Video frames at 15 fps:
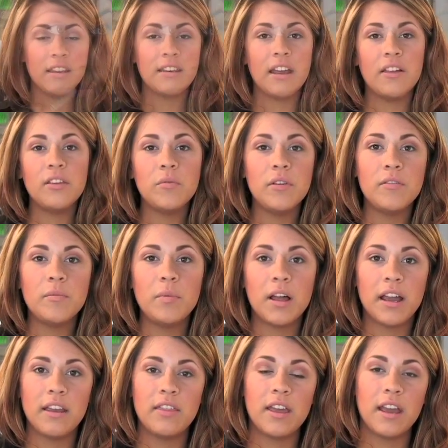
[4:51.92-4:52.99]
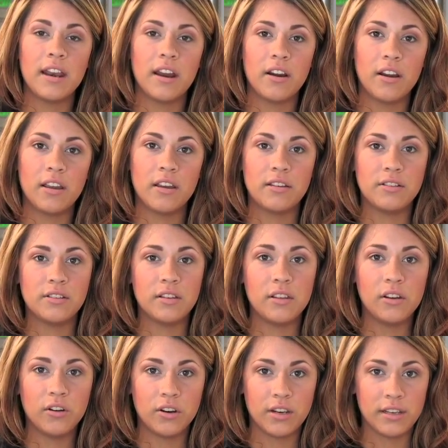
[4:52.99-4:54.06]
Now that we've applied that area into
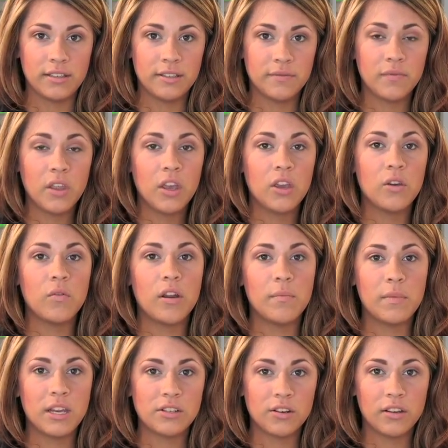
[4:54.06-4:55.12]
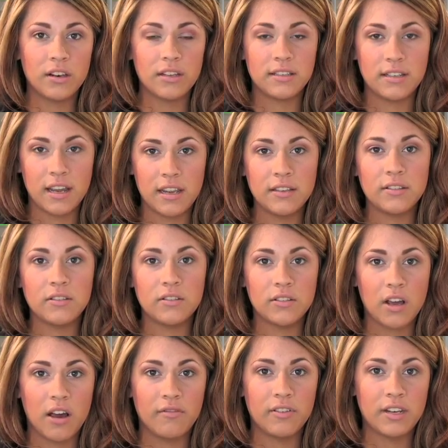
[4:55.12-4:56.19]
the crease, you want to make sure that it's nice and
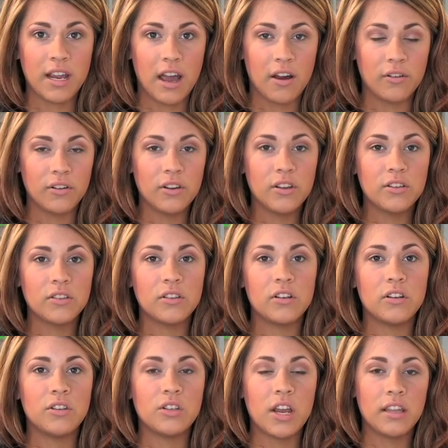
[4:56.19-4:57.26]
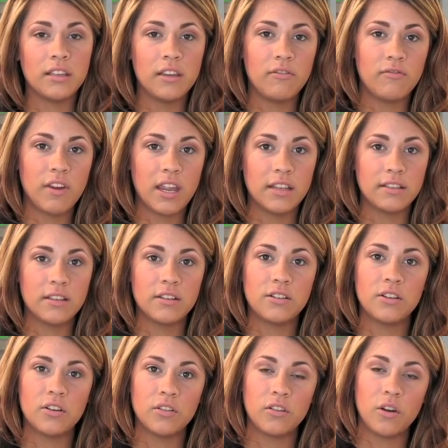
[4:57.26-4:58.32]
softened out so that it gently fades
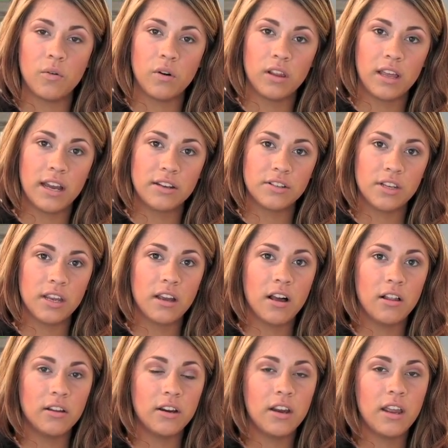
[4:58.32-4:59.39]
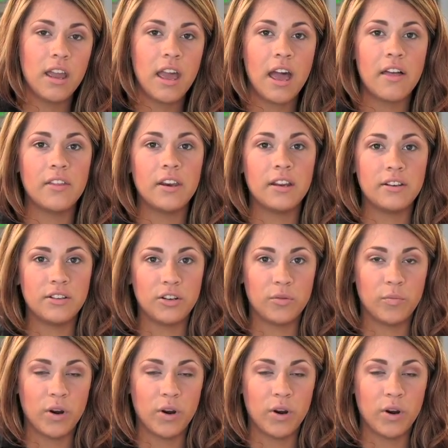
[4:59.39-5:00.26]
into your lower lash line color and then into your